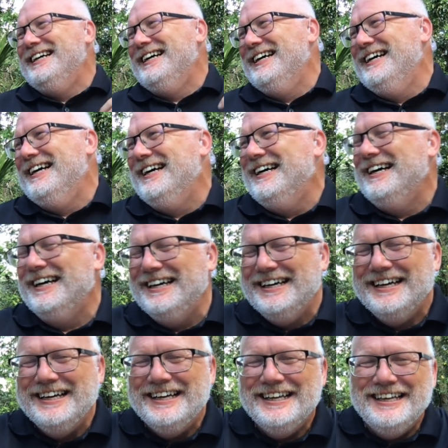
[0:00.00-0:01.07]

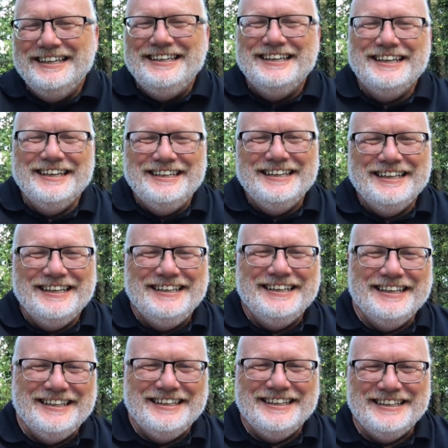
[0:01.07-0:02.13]

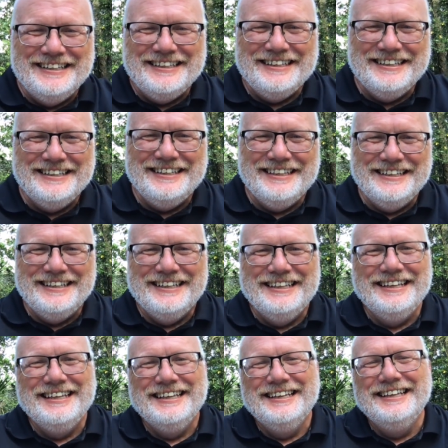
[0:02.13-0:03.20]

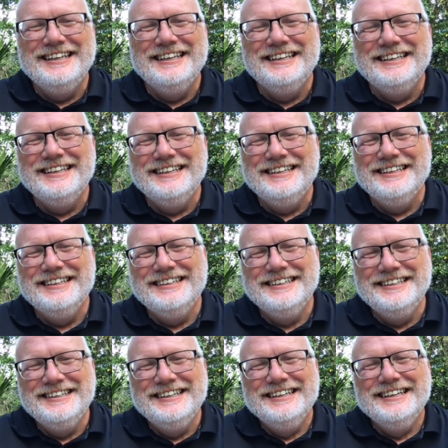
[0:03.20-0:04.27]

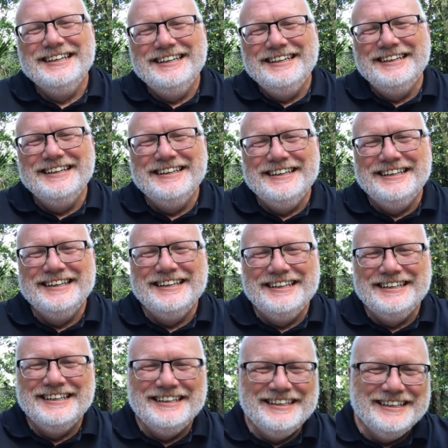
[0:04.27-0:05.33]

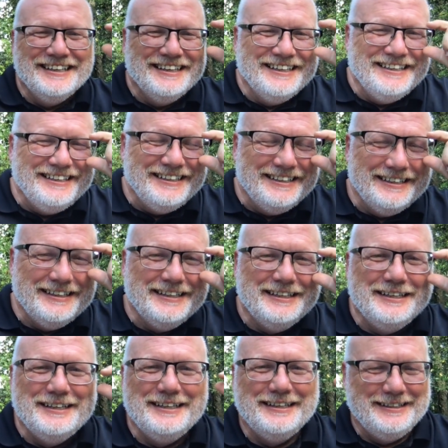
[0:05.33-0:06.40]

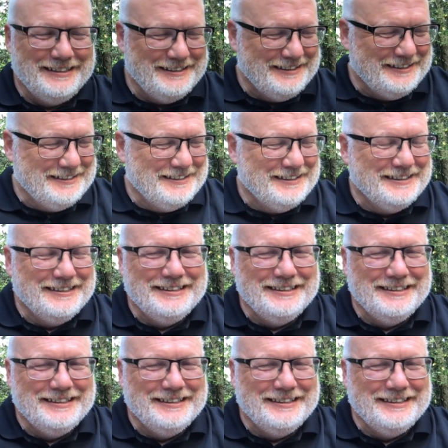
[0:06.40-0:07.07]
[no speech]